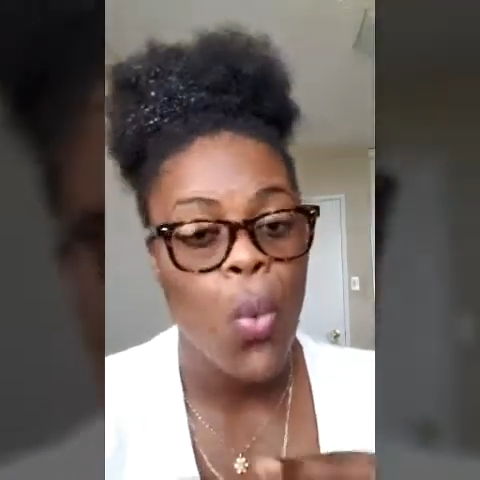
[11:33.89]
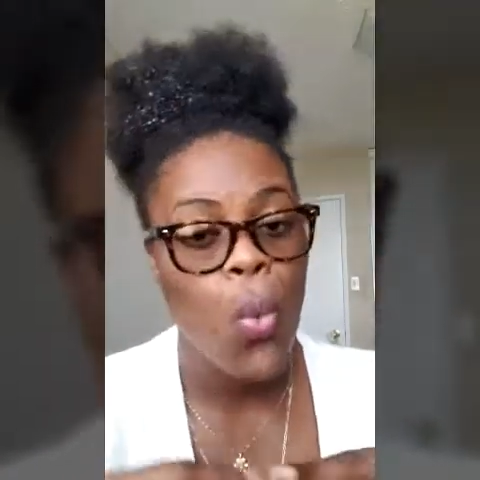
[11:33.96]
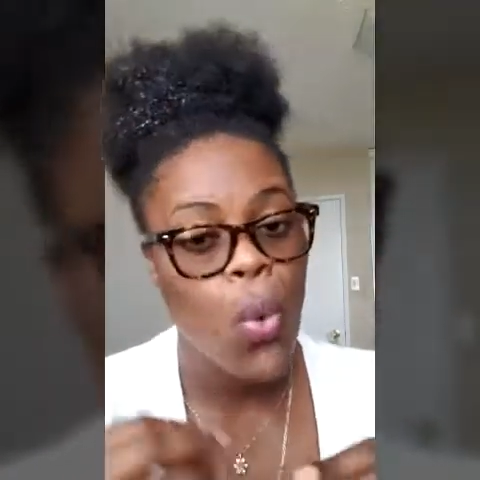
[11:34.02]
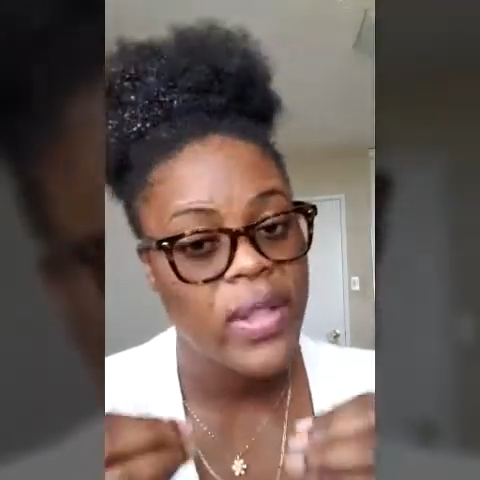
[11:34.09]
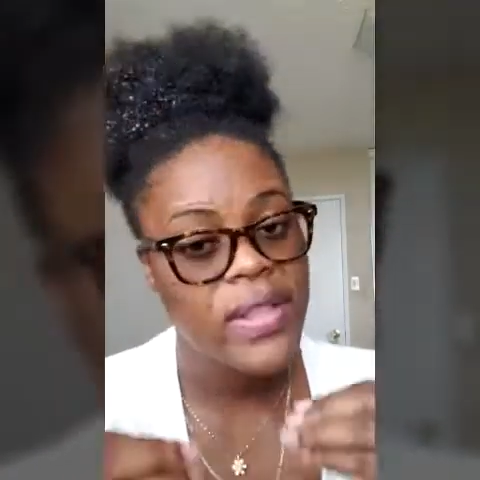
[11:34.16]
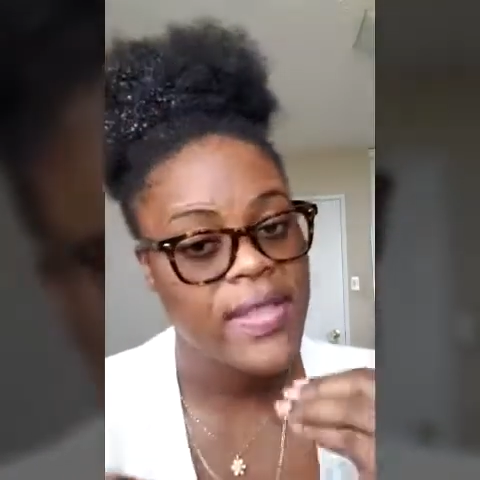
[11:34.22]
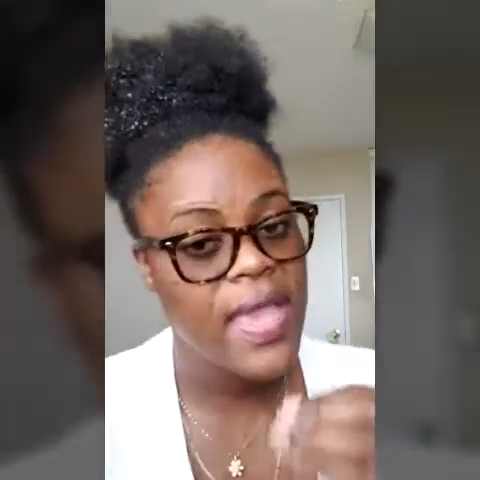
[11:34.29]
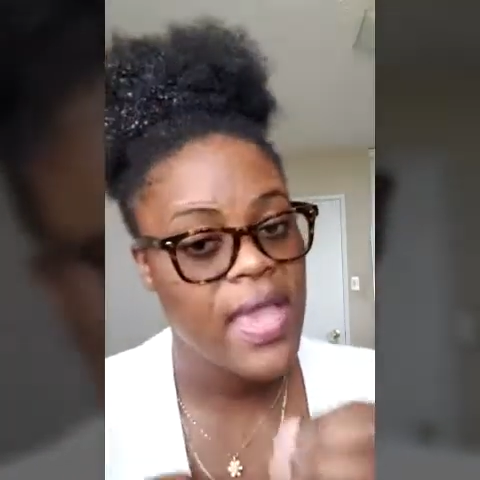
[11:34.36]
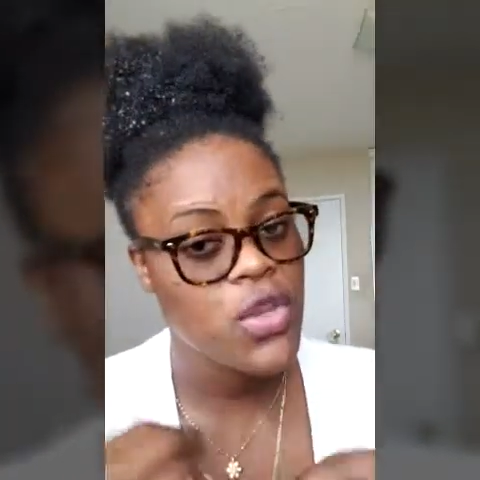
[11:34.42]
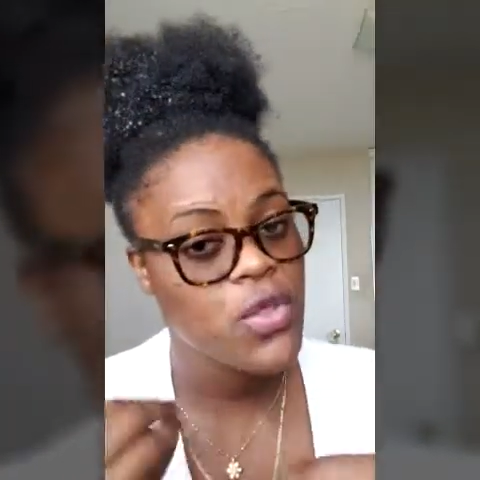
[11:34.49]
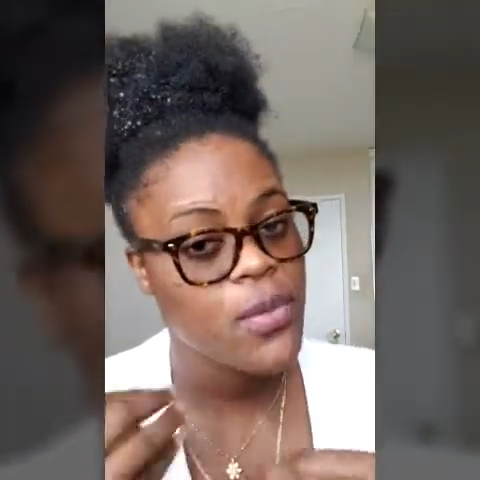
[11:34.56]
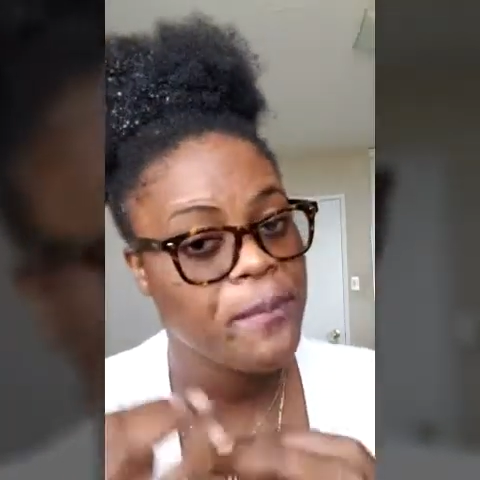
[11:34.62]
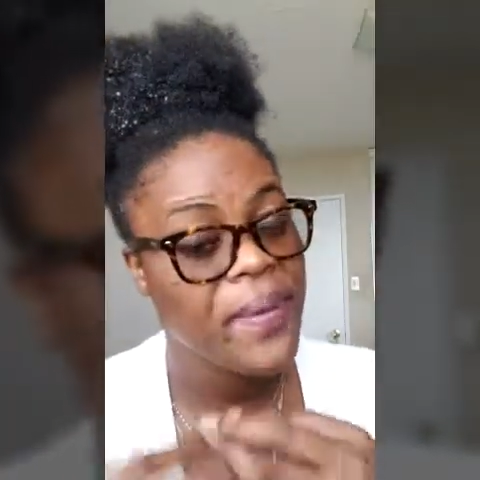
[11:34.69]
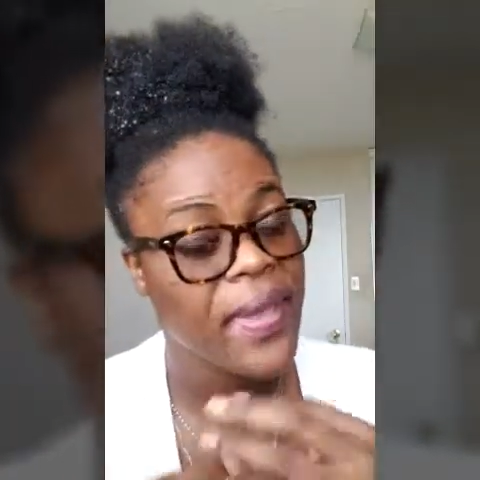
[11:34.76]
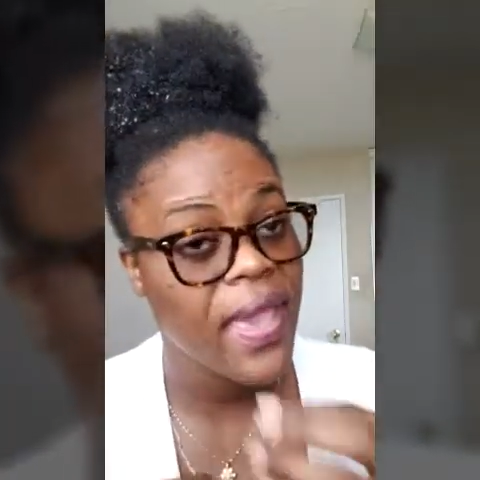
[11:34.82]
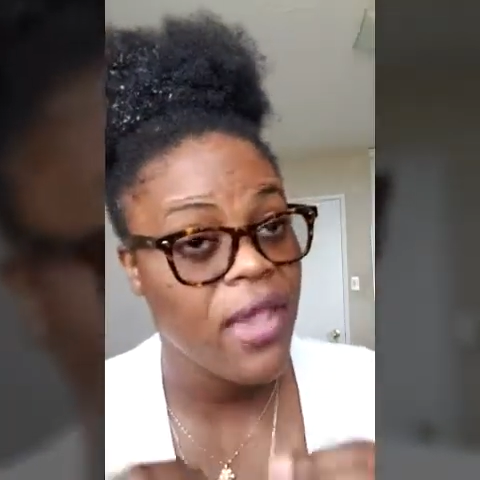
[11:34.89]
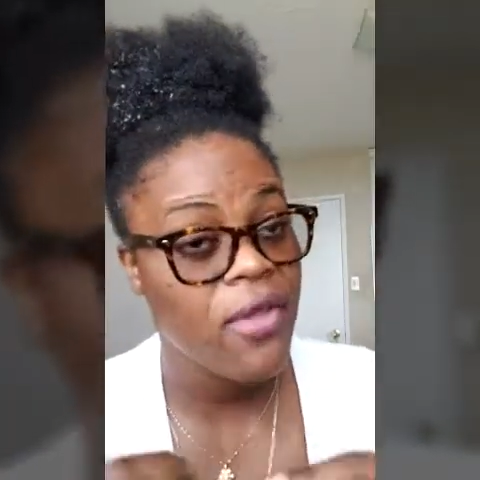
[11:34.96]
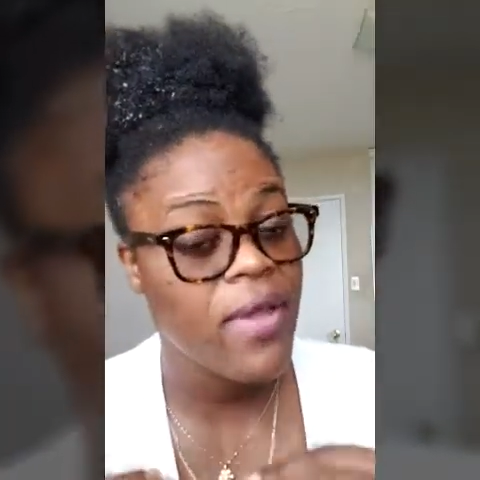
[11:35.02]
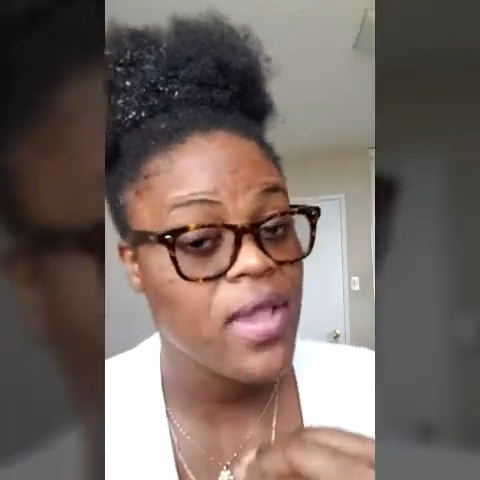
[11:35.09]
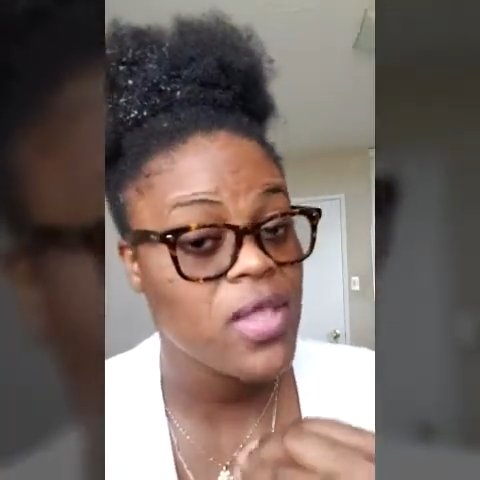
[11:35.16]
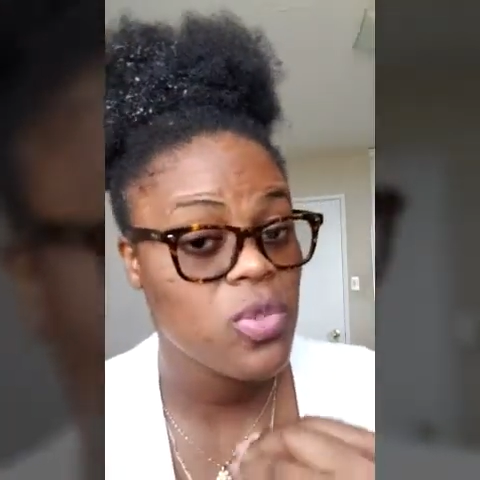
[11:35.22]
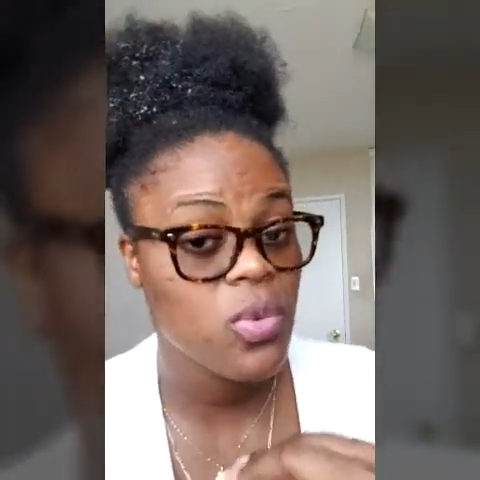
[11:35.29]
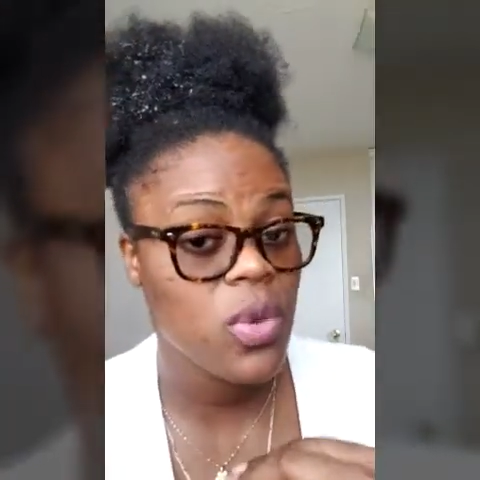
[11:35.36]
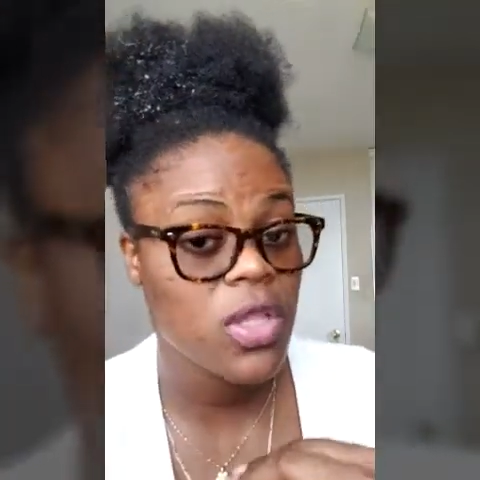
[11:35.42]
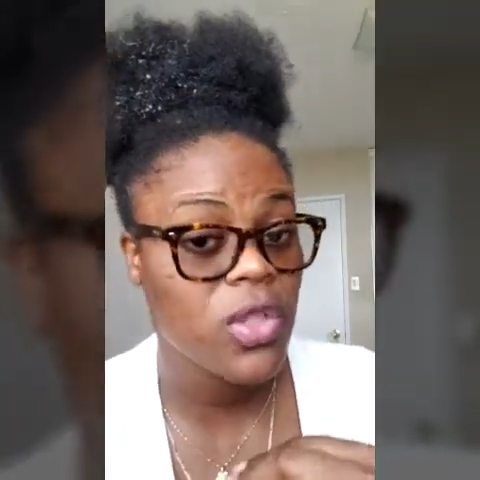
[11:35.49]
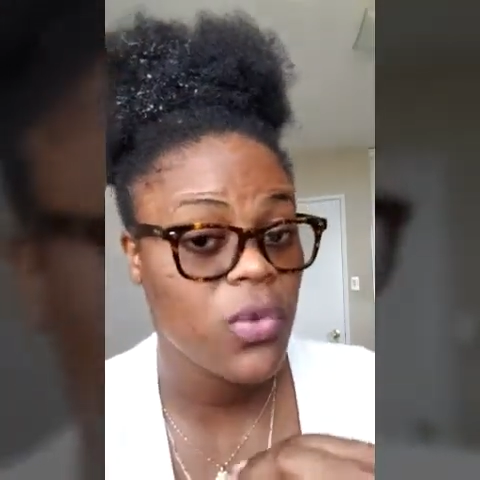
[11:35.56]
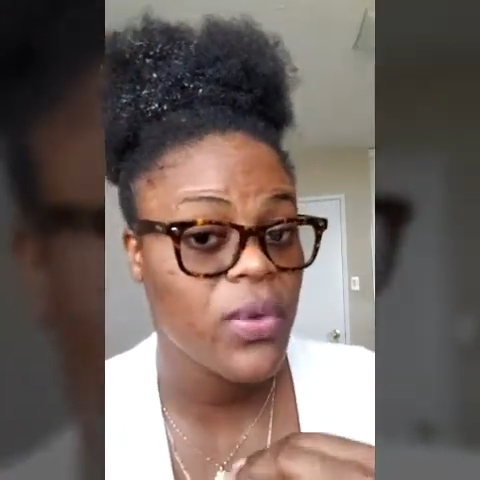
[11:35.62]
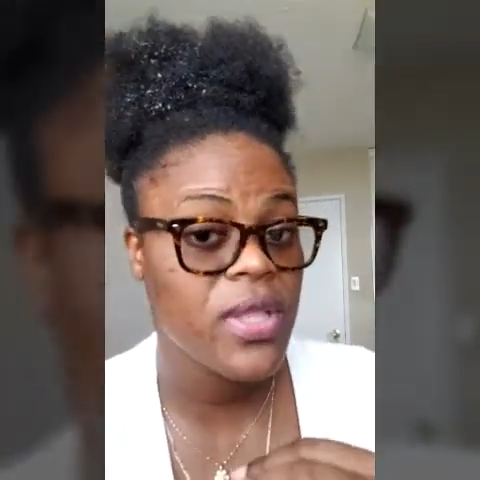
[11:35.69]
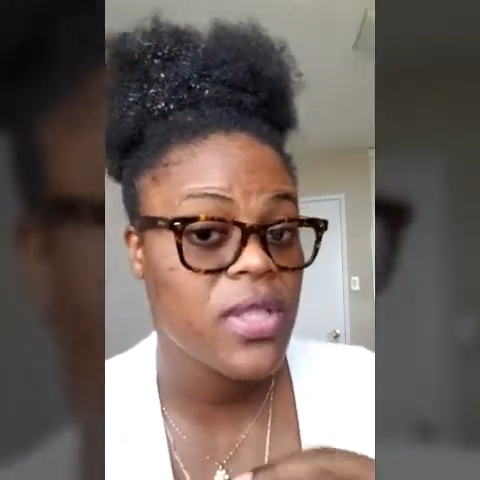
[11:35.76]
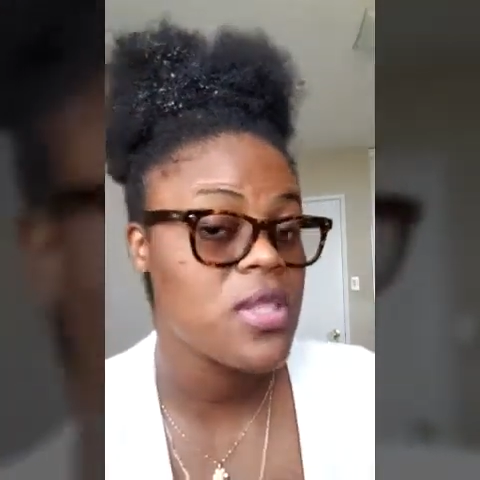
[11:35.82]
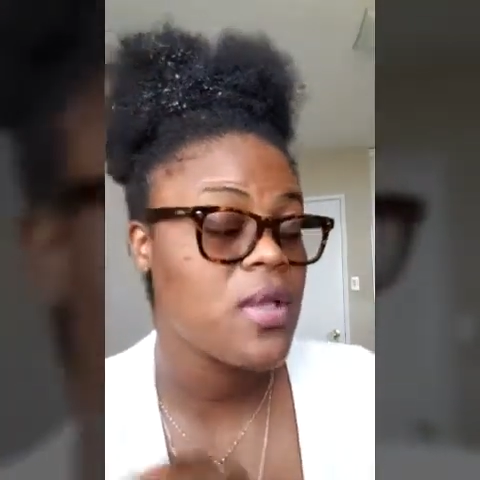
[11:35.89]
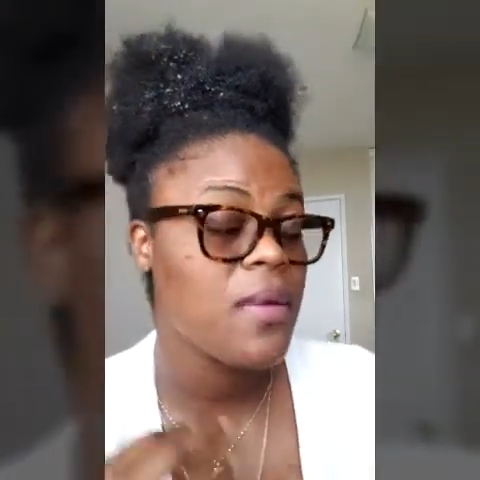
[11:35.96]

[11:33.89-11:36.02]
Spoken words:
What can you pair rice water with?